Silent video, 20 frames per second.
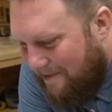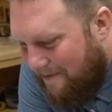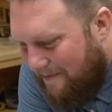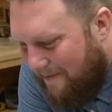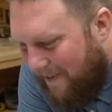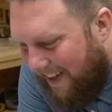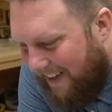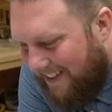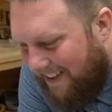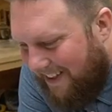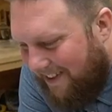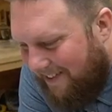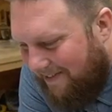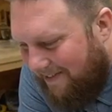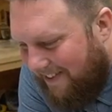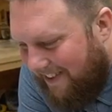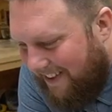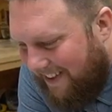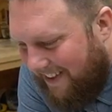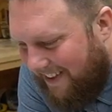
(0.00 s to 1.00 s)
I
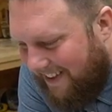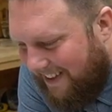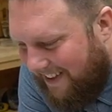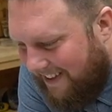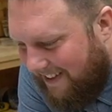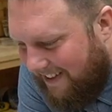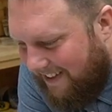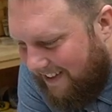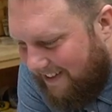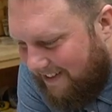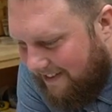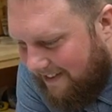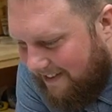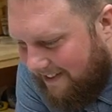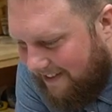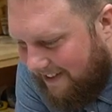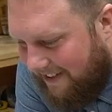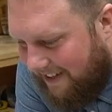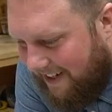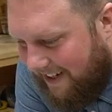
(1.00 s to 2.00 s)
love,
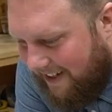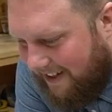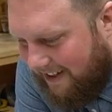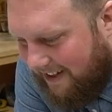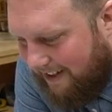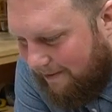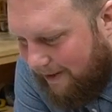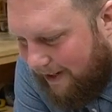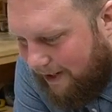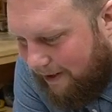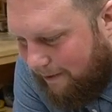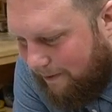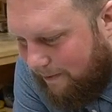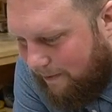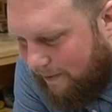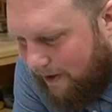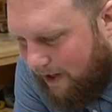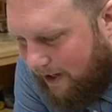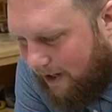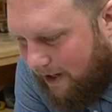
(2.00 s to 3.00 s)
you gotta love Elf.
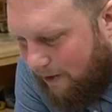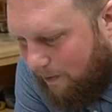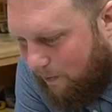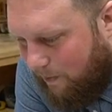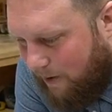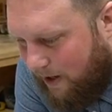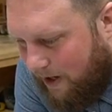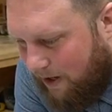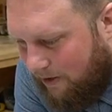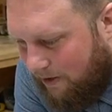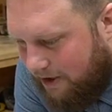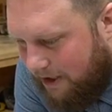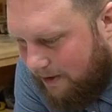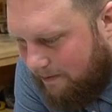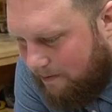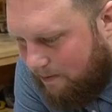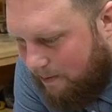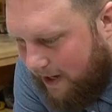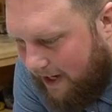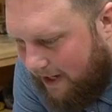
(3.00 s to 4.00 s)
Uh, whoa,
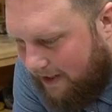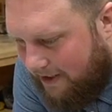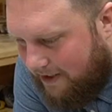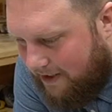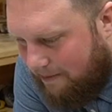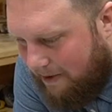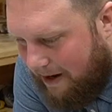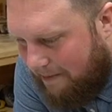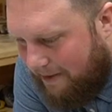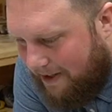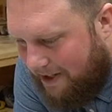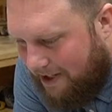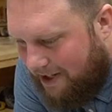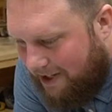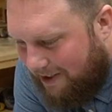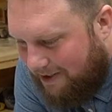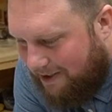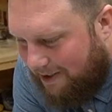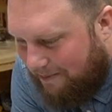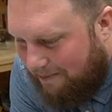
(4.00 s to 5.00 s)
James Page, there might be
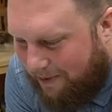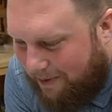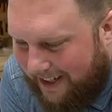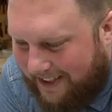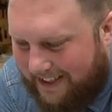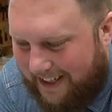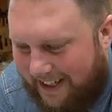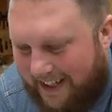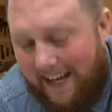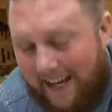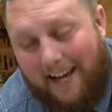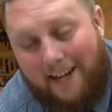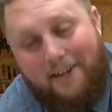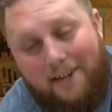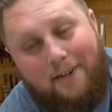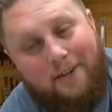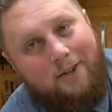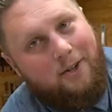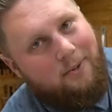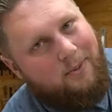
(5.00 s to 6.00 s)
children present. Yeah,
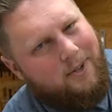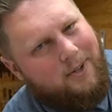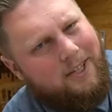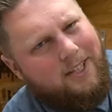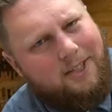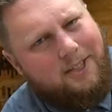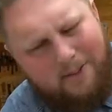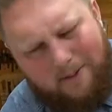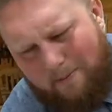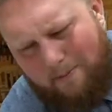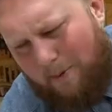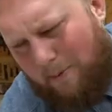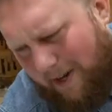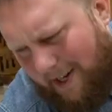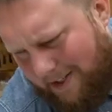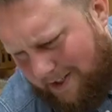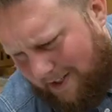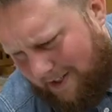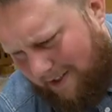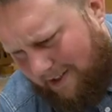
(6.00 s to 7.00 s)
dude, you really should be
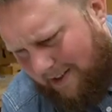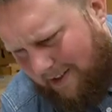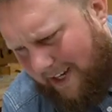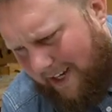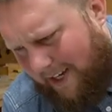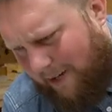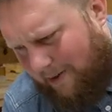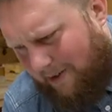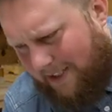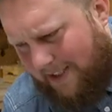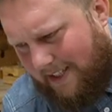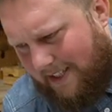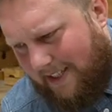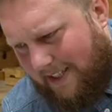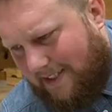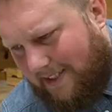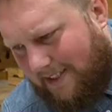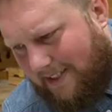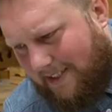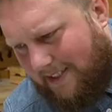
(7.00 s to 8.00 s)
watching your language.
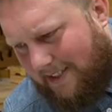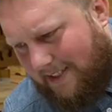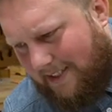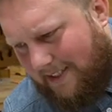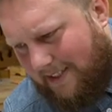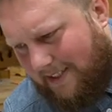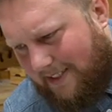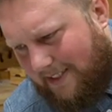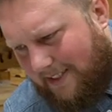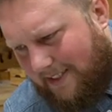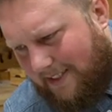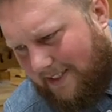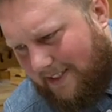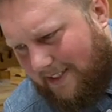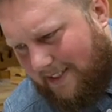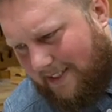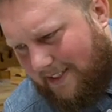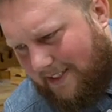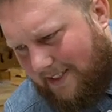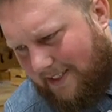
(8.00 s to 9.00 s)
That's a little out of hand.
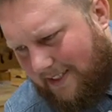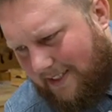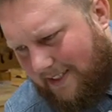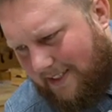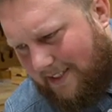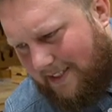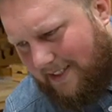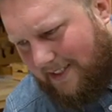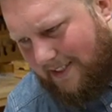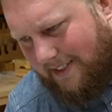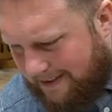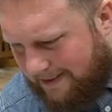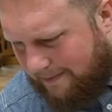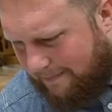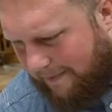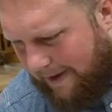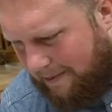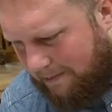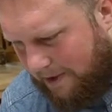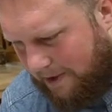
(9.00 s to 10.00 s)
This is a
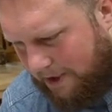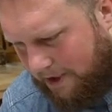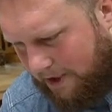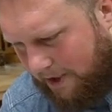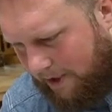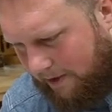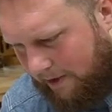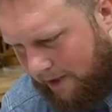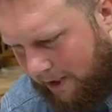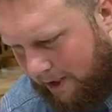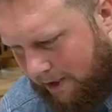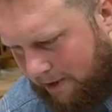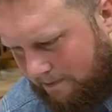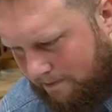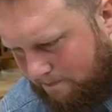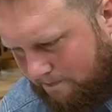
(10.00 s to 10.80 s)
family show, you know?